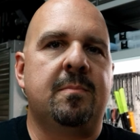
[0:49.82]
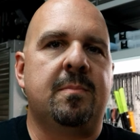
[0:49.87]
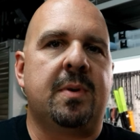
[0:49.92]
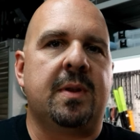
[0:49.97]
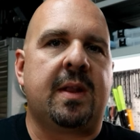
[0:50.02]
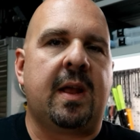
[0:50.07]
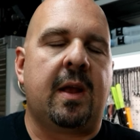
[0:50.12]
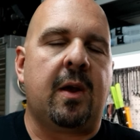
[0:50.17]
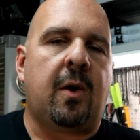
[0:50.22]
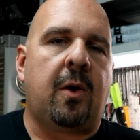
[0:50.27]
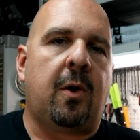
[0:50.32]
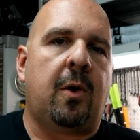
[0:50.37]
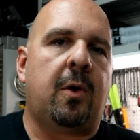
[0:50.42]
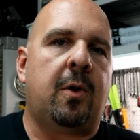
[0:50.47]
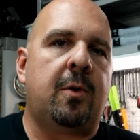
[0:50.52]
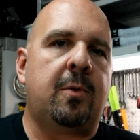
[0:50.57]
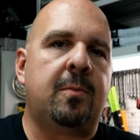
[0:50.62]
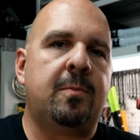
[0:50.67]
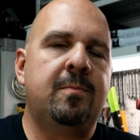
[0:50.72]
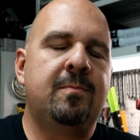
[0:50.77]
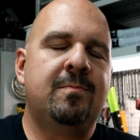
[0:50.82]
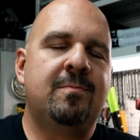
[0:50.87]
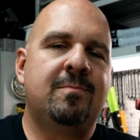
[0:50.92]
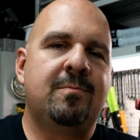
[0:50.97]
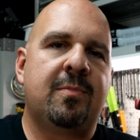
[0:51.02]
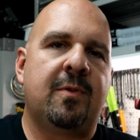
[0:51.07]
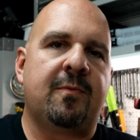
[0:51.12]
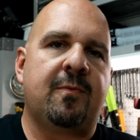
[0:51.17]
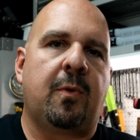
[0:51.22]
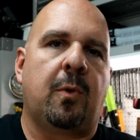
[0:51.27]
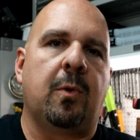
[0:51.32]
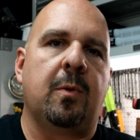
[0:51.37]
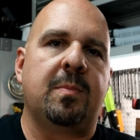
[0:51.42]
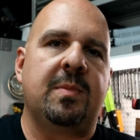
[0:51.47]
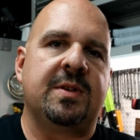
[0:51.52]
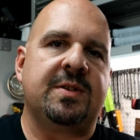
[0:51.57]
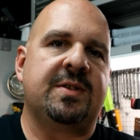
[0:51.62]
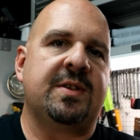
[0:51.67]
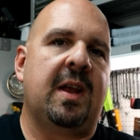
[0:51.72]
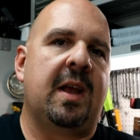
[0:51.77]
but they all
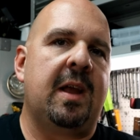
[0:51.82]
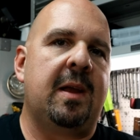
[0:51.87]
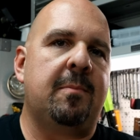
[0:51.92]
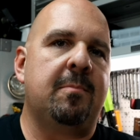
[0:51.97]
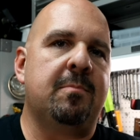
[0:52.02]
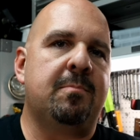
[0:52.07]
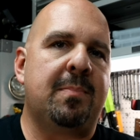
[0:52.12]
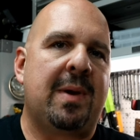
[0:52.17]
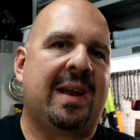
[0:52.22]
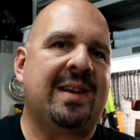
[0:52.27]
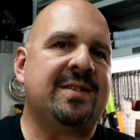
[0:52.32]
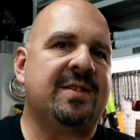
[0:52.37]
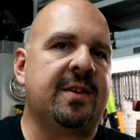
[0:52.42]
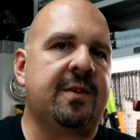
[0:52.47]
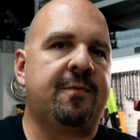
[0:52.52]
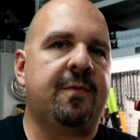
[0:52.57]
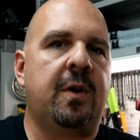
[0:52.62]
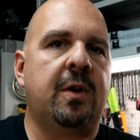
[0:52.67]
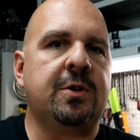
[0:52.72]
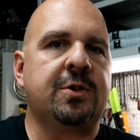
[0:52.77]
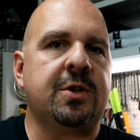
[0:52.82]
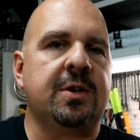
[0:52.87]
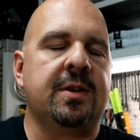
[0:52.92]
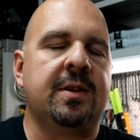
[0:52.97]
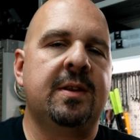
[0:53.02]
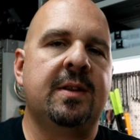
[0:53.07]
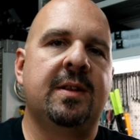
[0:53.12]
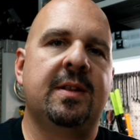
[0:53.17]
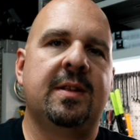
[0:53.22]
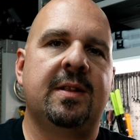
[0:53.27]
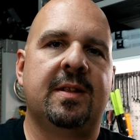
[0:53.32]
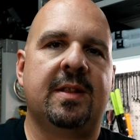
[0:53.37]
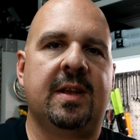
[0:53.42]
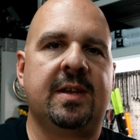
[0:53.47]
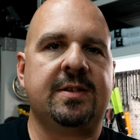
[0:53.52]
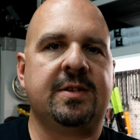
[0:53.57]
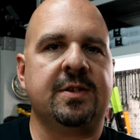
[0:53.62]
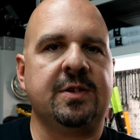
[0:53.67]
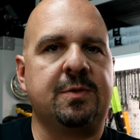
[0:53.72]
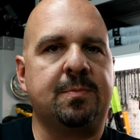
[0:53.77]
perform the same basic function.
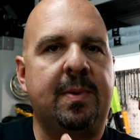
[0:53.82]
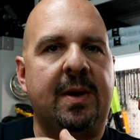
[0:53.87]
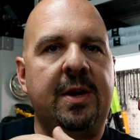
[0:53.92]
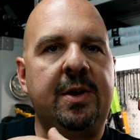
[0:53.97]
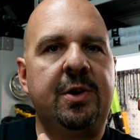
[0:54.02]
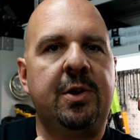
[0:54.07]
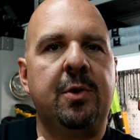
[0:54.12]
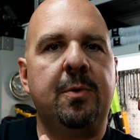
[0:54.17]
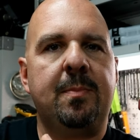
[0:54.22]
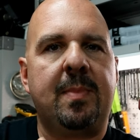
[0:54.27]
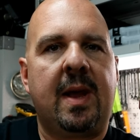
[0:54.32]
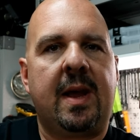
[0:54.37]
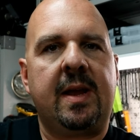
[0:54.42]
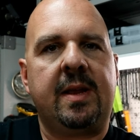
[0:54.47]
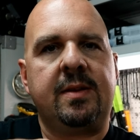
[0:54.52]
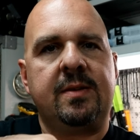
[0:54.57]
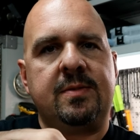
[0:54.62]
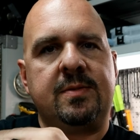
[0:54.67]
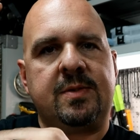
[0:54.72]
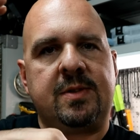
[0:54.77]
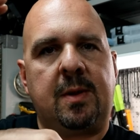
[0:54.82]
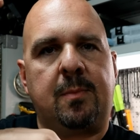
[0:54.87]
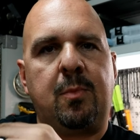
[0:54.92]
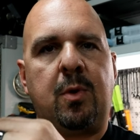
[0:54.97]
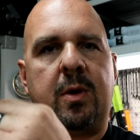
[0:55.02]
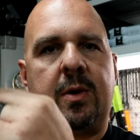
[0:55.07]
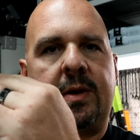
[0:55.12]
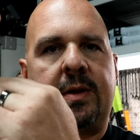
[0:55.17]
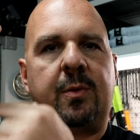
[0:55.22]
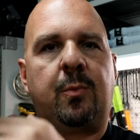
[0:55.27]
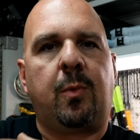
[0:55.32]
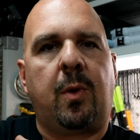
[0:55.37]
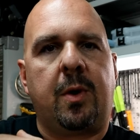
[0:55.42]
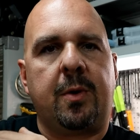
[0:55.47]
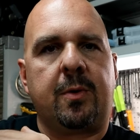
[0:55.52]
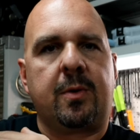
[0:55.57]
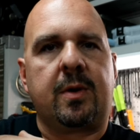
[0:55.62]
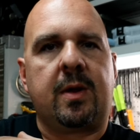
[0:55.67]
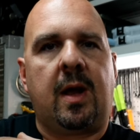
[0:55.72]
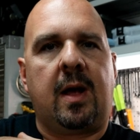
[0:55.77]
They suspend your bait somewhere in the
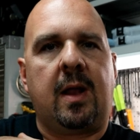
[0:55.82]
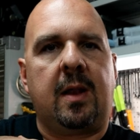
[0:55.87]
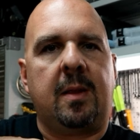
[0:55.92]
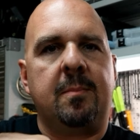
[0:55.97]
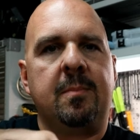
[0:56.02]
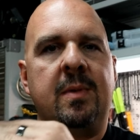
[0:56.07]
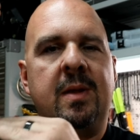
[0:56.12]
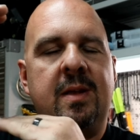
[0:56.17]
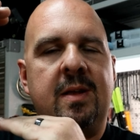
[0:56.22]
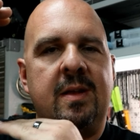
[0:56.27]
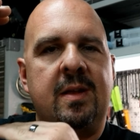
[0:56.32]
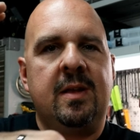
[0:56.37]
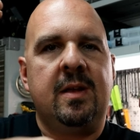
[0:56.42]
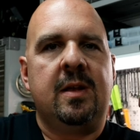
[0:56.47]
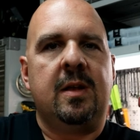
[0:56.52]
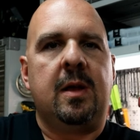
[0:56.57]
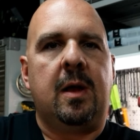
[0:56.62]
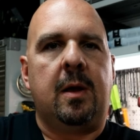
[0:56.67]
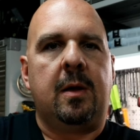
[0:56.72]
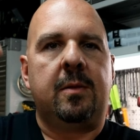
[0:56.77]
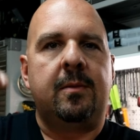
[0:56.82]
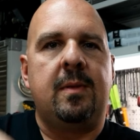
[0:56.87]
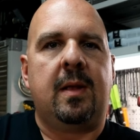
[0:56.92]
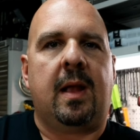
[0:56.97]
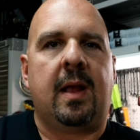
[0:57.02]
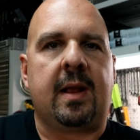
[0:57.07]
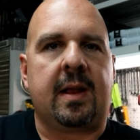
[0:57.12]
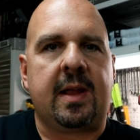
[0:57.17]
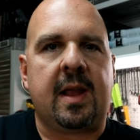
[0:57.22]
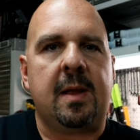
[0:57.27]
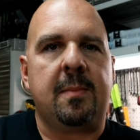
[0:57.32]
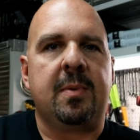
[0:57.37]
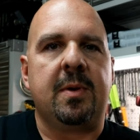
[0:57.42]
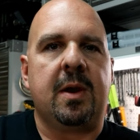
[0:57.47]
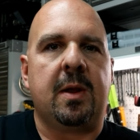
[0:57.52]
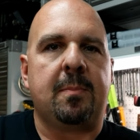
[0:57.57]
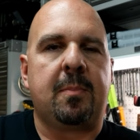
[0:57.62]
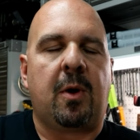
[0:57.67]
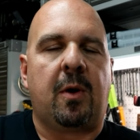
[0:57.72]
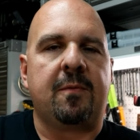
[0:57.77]
water column and keep
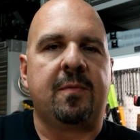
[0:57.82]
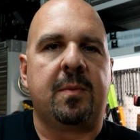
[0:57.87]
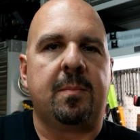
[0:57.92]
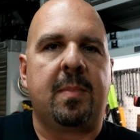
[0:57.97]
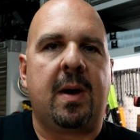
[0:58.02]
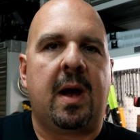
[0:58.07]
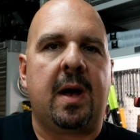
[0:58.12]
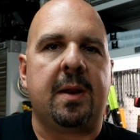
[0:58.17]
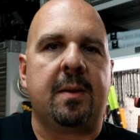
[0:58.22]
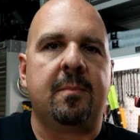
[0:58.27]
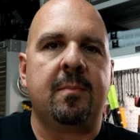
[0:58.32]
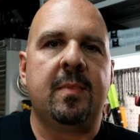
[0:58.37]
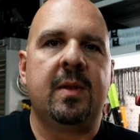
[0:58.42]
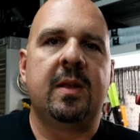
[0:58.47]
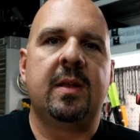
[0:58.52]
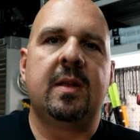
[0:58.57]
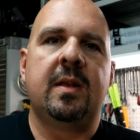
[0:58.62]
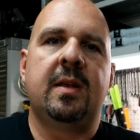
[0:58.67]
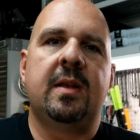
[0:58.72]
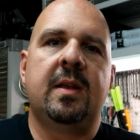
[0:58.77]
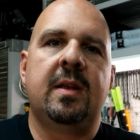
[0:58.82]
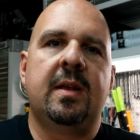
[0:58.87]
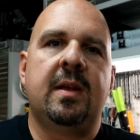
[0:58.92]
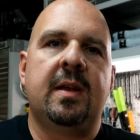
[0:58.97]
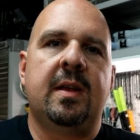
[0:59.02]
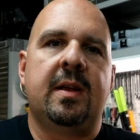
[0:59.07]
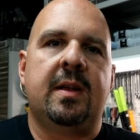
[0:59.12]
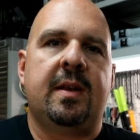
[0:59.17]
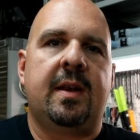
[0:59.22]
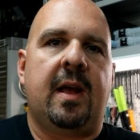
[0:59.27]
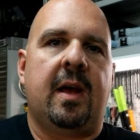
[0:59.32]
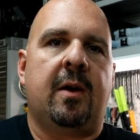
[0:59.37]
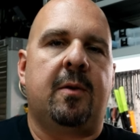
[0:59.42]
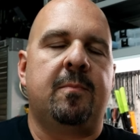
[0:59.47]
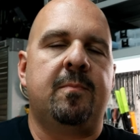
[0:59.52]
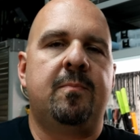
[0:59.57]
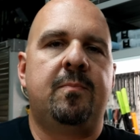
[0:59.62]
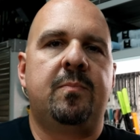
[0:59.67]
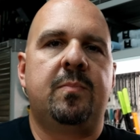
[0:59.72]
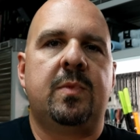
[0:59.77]
it up off the bottom.
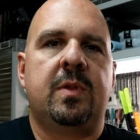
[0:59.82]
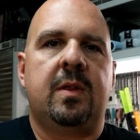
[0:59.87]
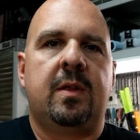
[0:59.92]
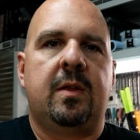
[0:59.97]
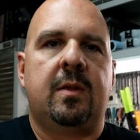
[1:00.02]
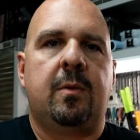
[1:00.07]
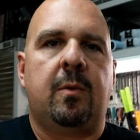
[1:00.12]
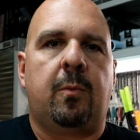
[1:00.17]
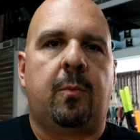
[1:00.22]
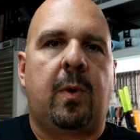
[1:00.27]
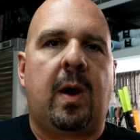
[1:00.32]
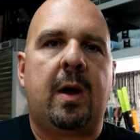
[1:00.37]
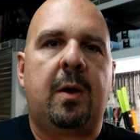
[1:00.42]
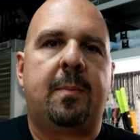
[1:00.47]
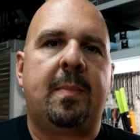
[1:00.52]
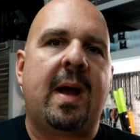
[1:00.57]
Now, a while